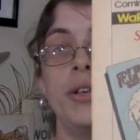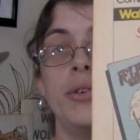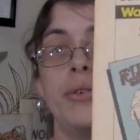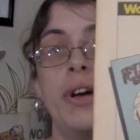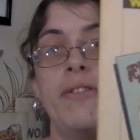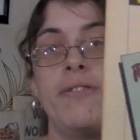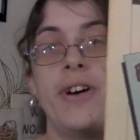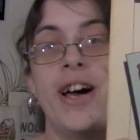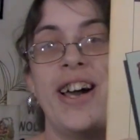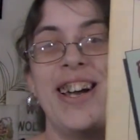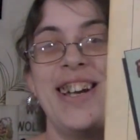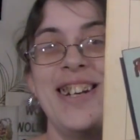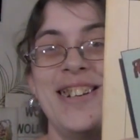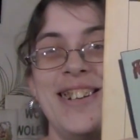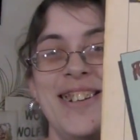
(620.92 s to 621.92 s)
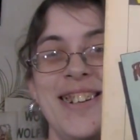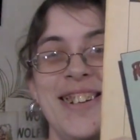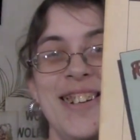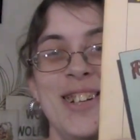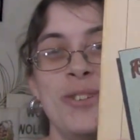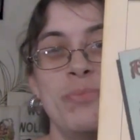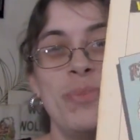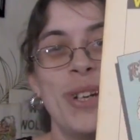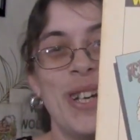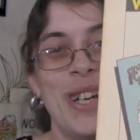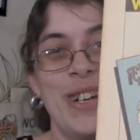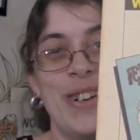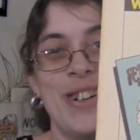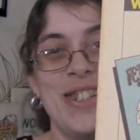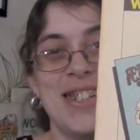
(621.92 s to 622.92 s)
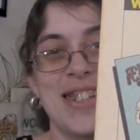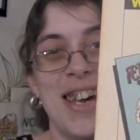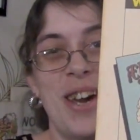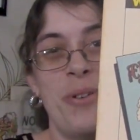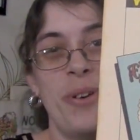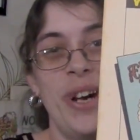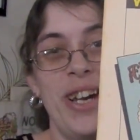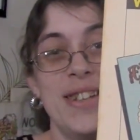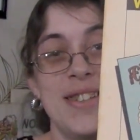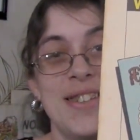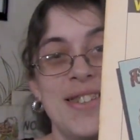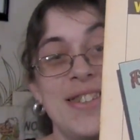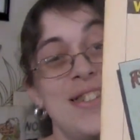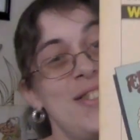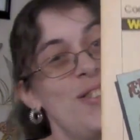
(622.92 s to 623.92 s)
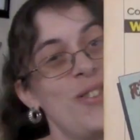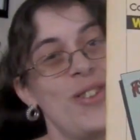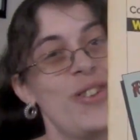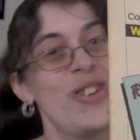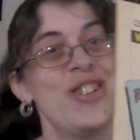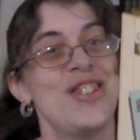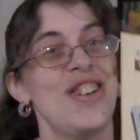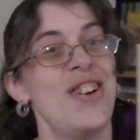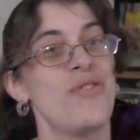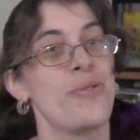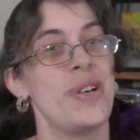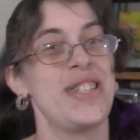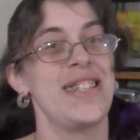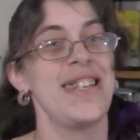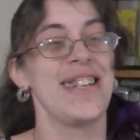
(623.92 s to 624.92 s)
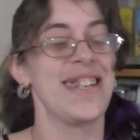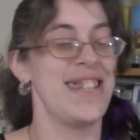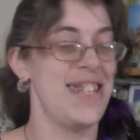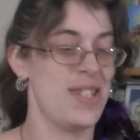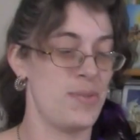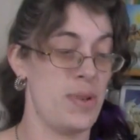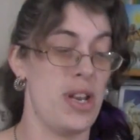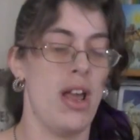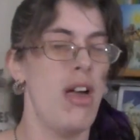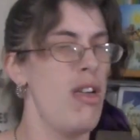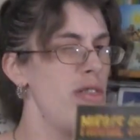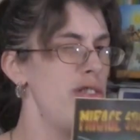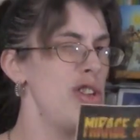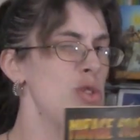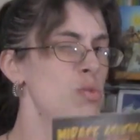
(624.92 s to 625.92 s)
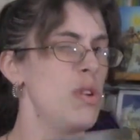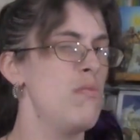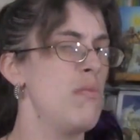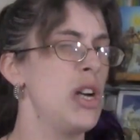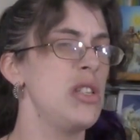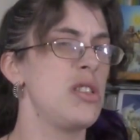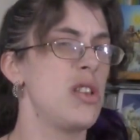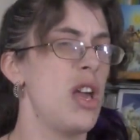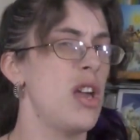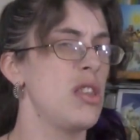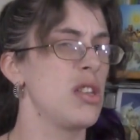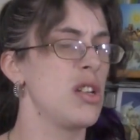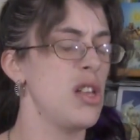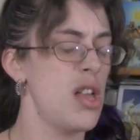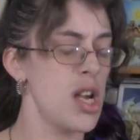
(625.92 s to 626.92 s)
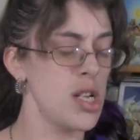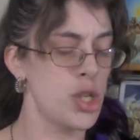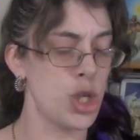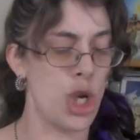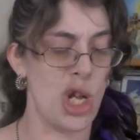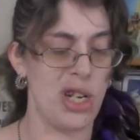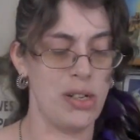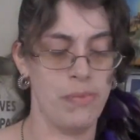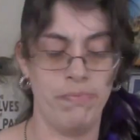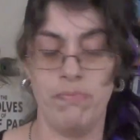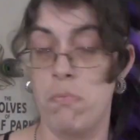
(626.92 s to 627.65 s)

who do I find but Cutter and Skywise. So there is an ElfQuest link in this one. This one might stay in the collection.